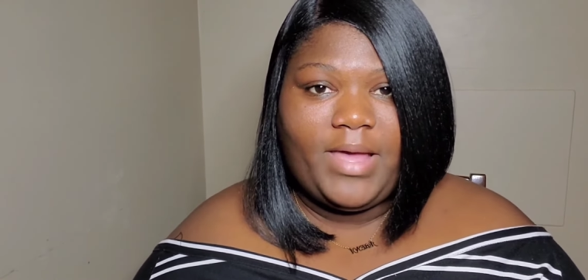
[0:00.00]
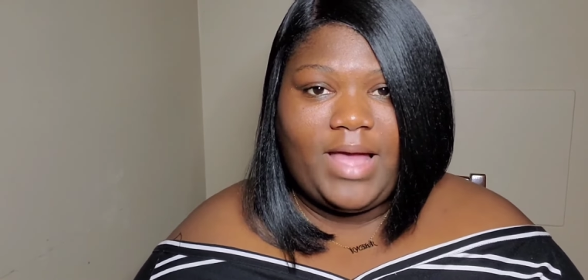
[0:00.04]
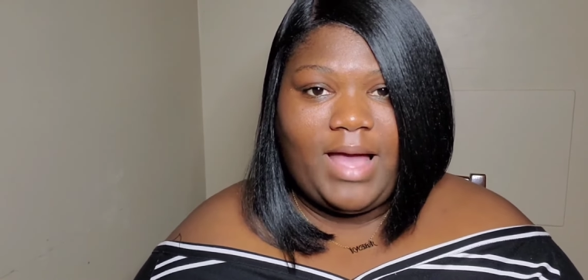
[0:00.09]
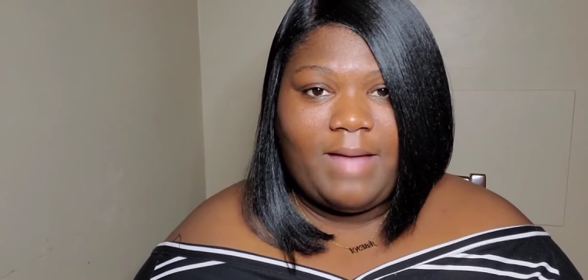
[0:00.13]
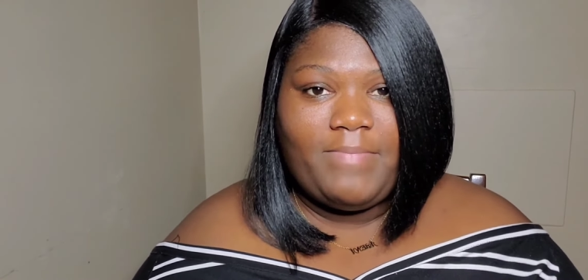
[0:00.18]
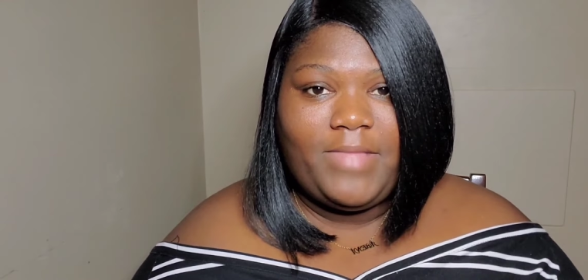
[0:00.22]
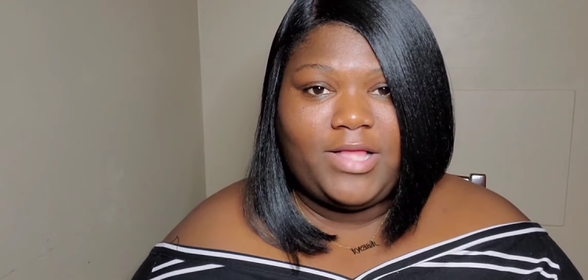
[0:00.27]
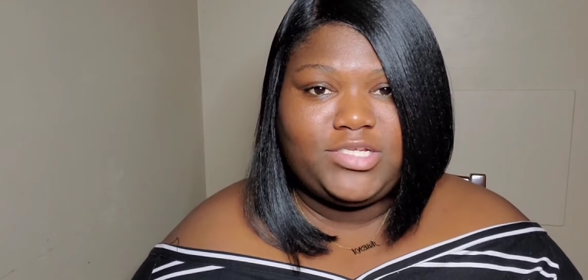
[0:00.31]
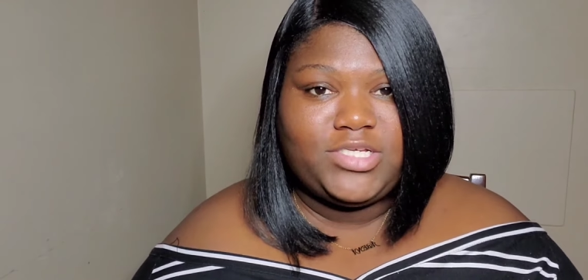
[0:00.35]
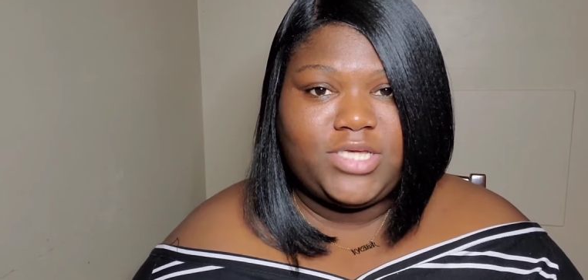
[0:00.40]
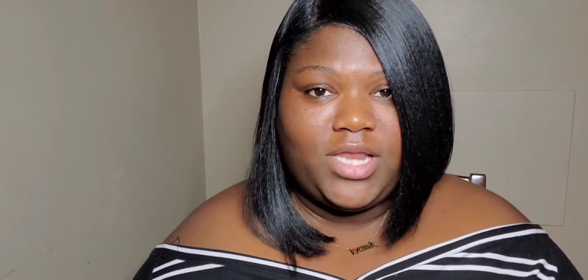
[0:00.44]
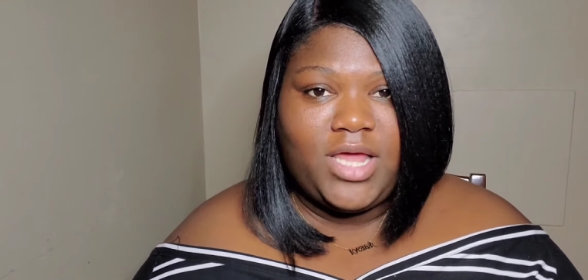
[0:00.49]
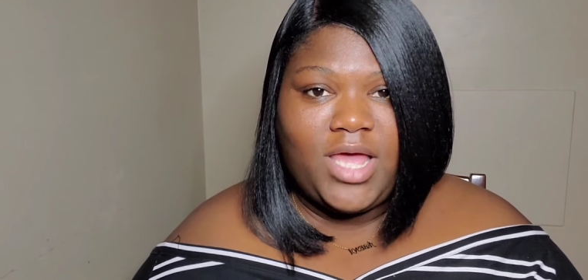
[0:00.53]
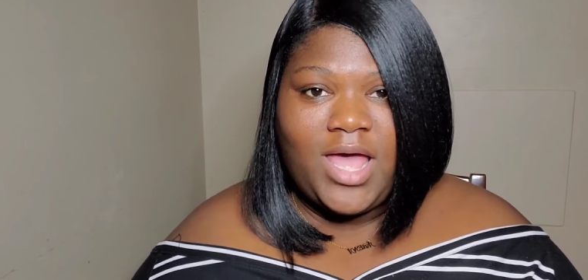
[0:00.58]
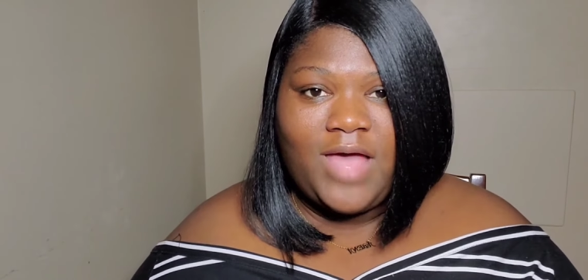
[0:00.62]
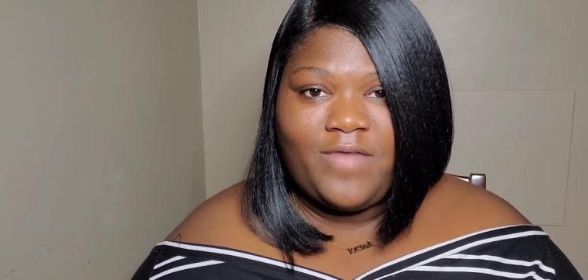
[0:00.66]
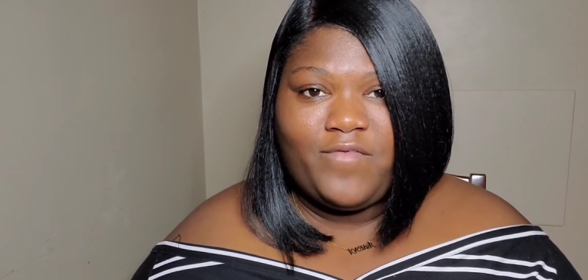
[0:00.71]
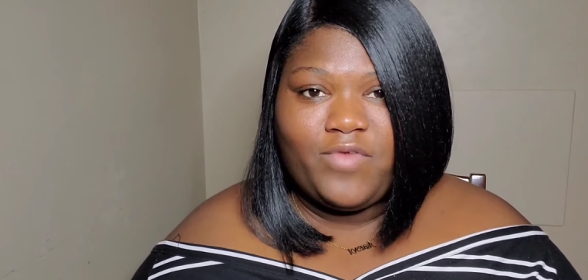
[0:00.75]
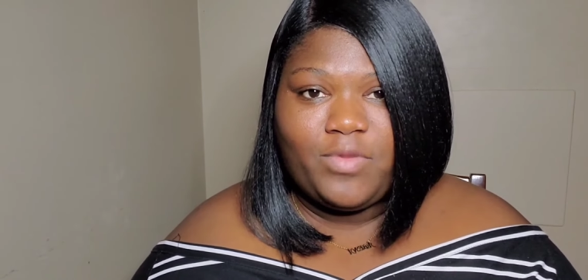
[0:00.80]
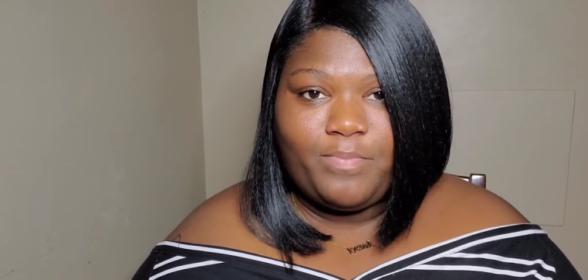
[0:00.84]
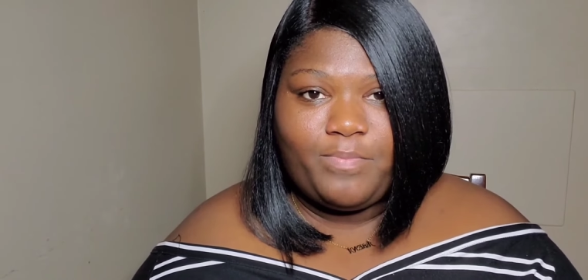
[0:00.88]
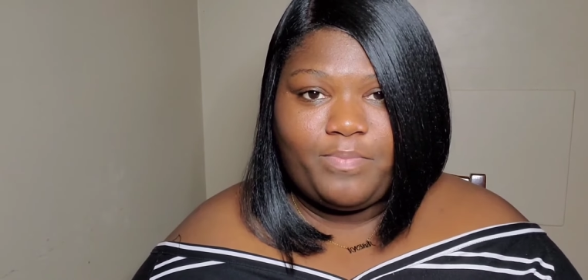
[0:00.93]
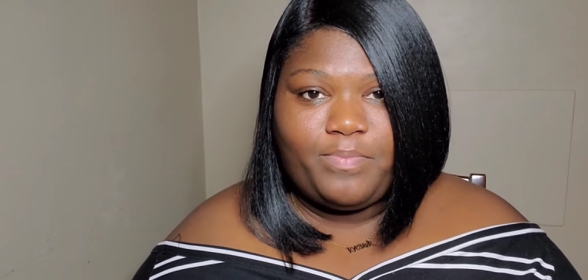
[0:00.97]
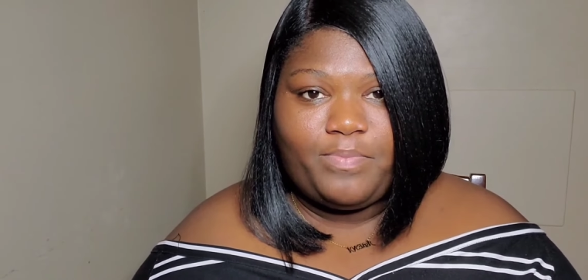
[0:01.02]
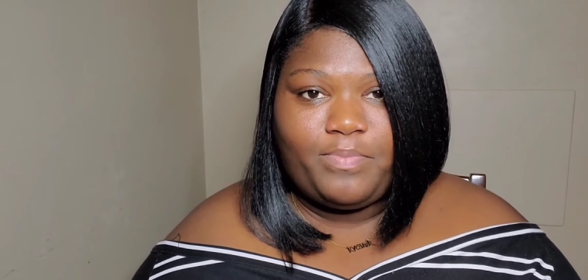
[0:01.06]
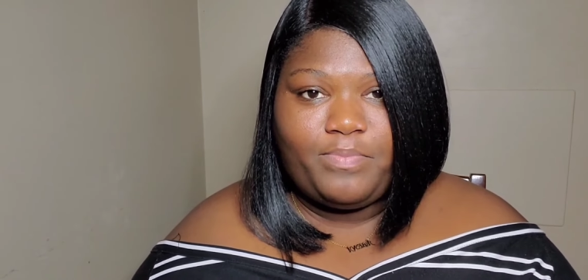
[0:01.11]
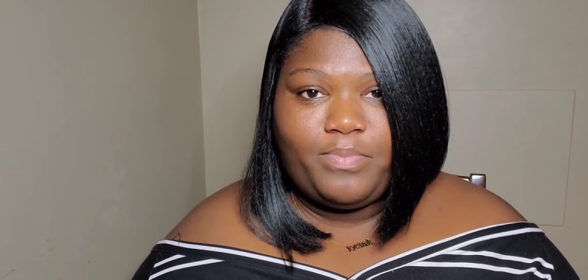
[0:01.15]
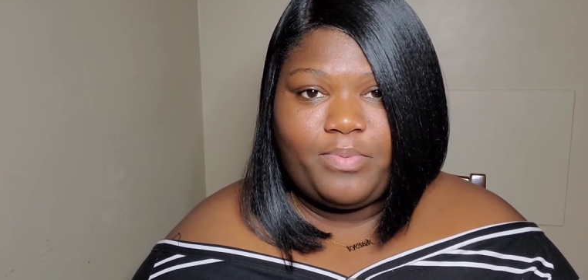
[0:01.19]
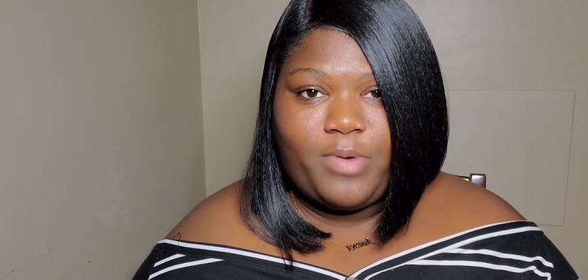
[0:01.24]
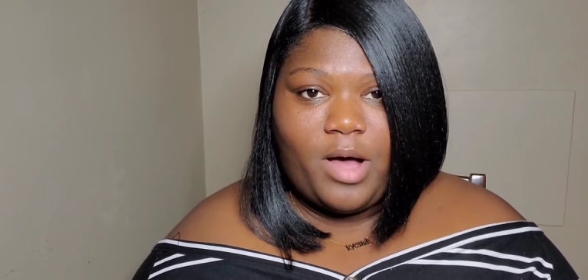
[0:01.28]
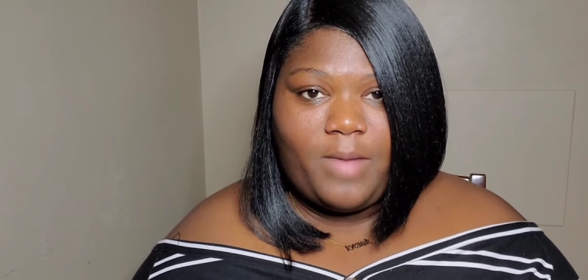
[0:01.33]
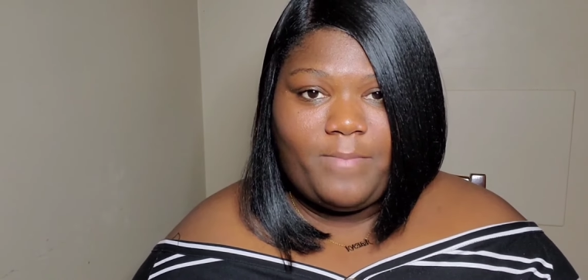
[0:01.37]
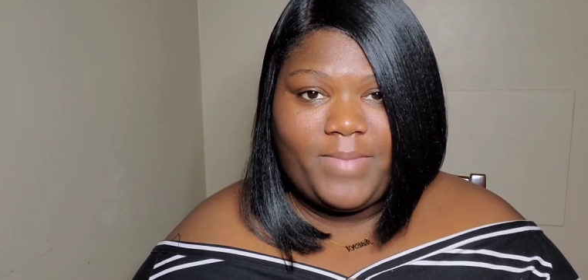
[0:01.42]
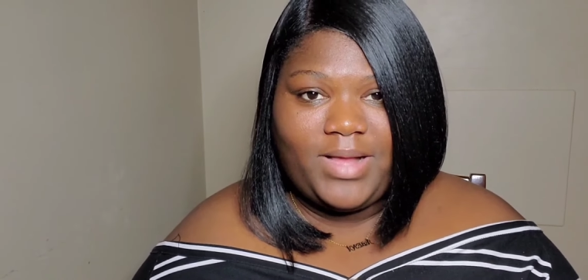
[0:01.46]
I'm not trying to have her
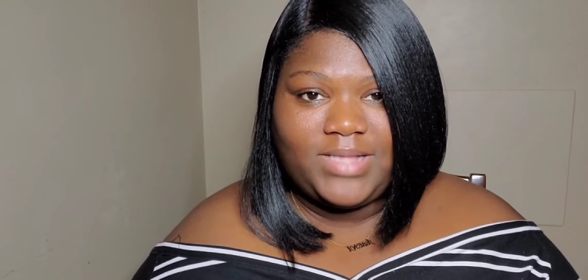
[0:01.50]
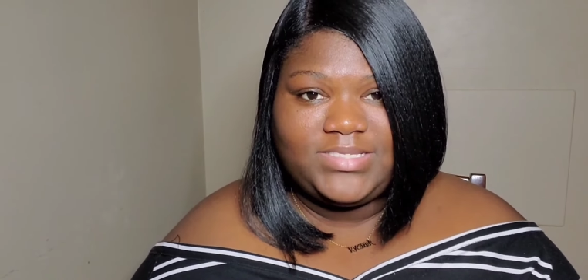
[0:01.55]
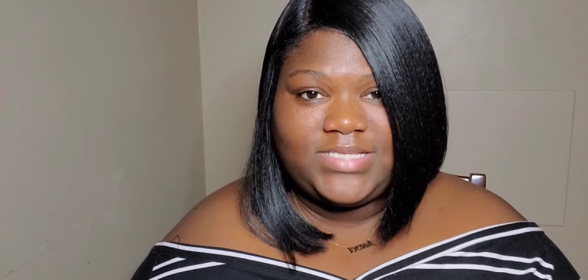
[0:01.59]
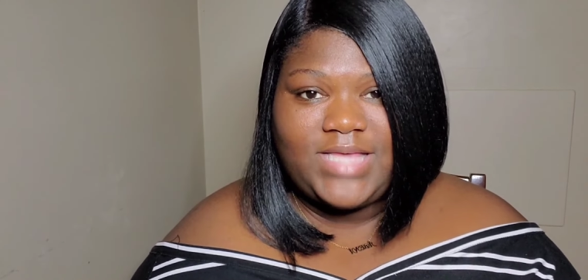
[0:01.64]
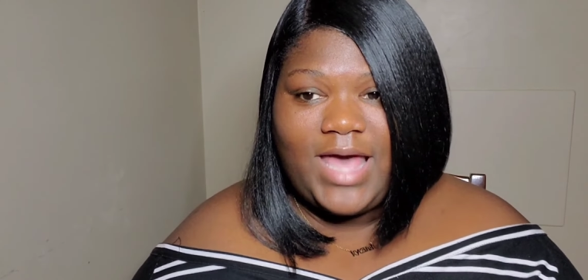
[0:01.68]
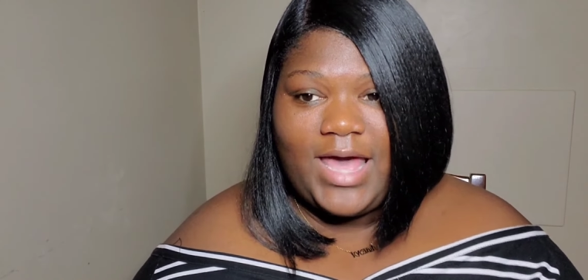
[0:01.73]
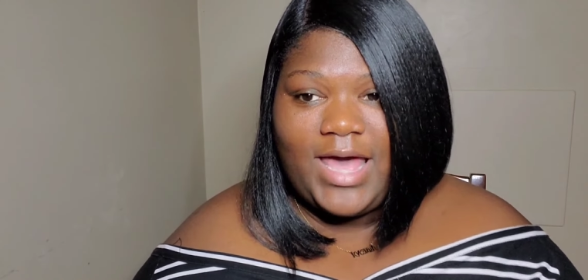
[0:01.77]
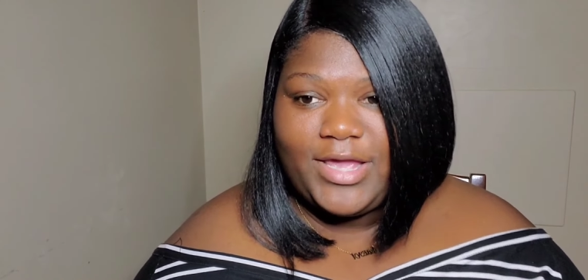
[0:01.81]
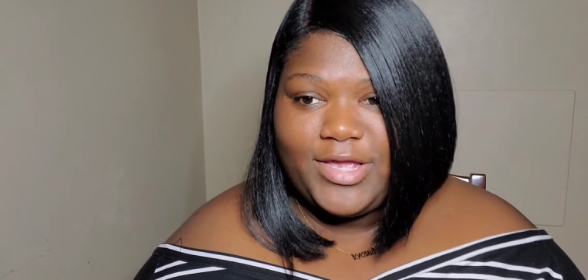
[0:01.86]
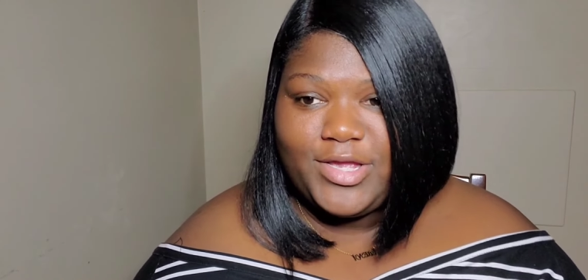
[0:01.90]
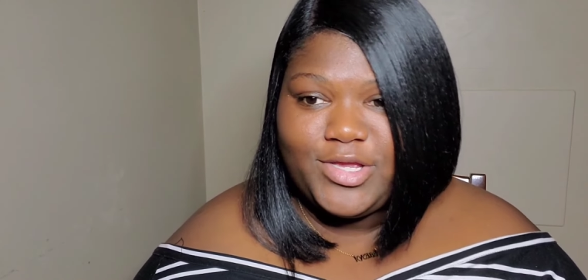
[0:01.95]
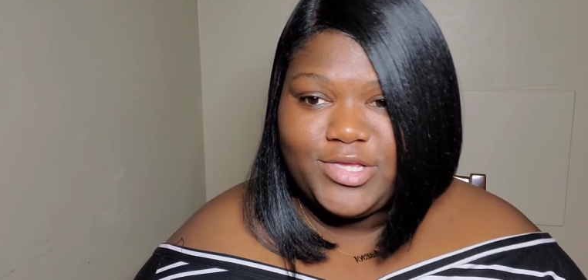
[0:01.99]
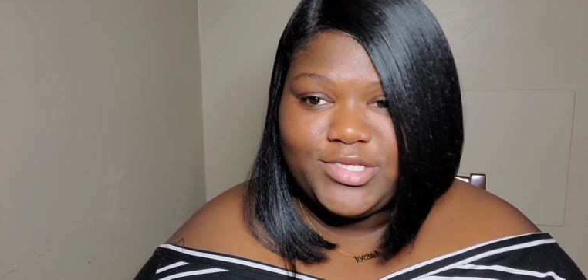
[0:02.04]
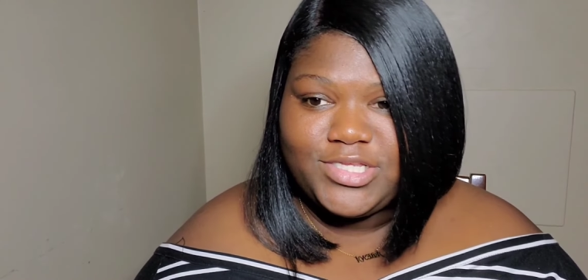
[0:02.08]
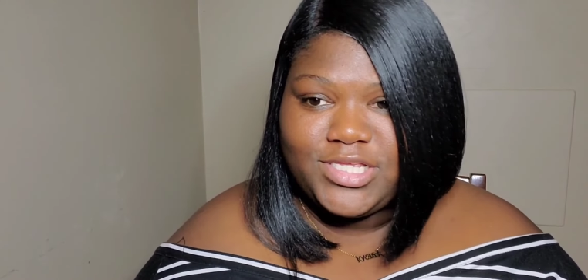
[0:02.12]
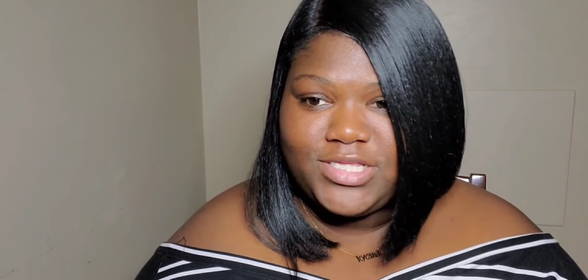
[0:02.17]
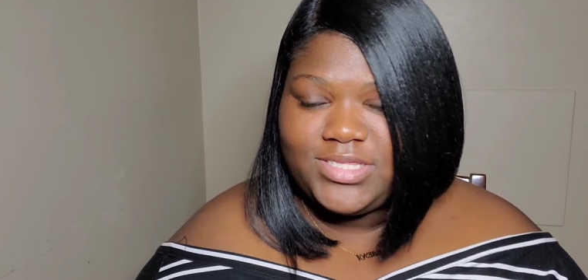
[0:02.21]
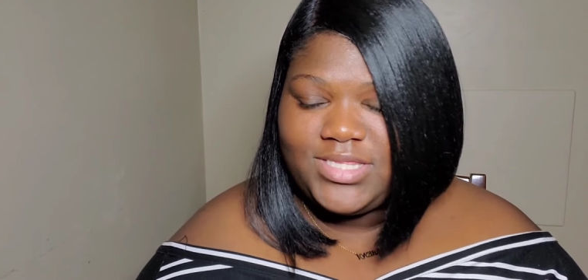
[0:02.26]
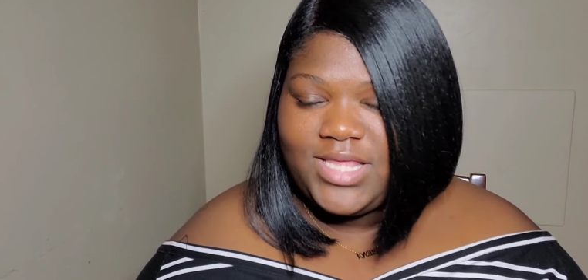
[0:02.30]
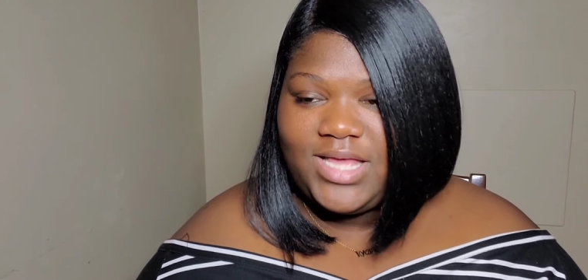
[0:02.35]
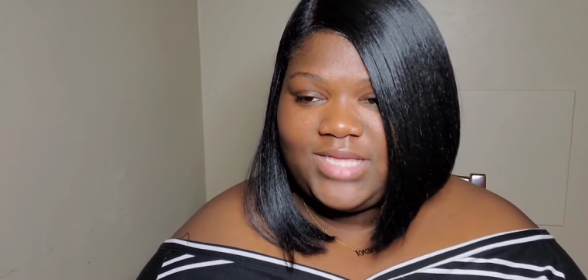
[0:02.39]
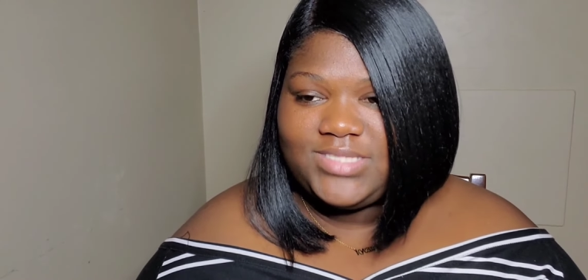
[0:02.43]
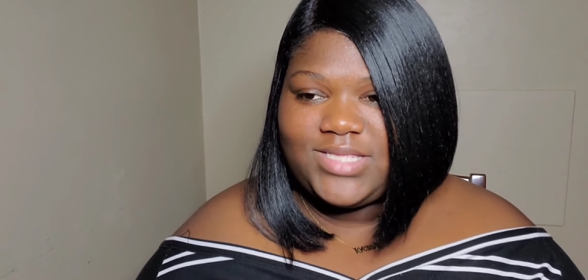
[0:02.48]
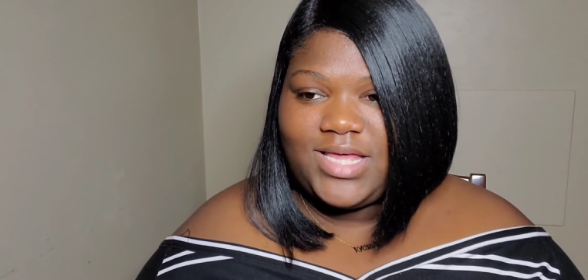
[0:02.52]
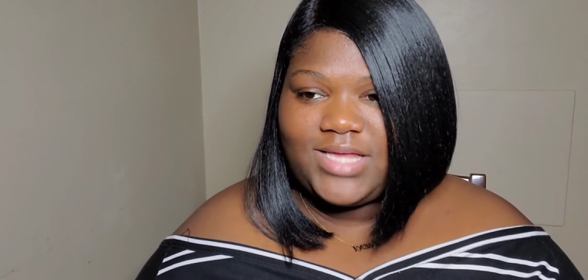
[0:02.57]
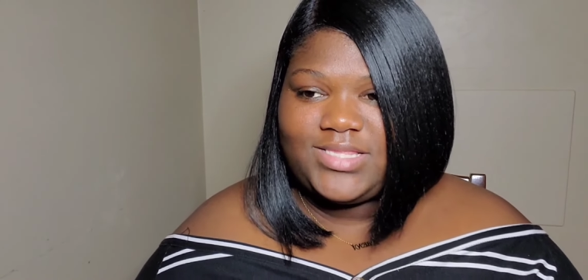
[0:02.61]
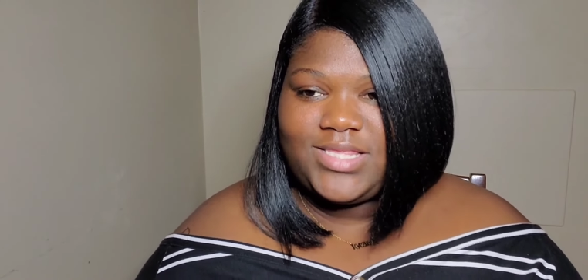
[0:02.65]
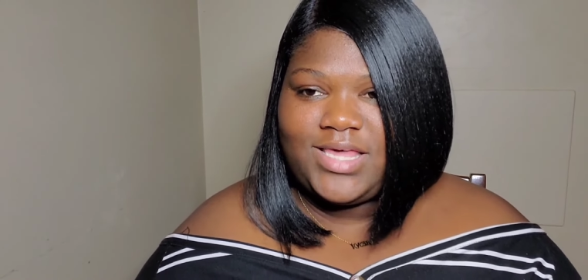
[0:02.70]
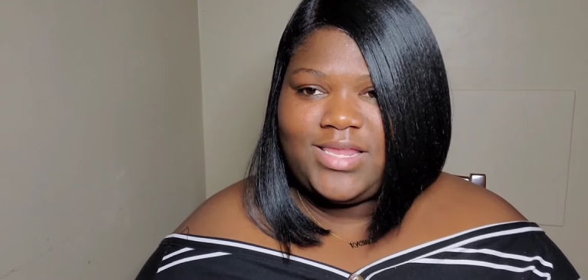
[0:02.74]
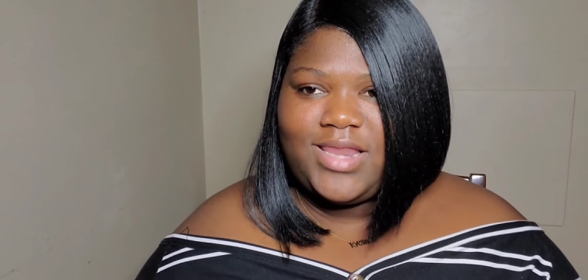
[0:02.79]
pop my tires and things like that.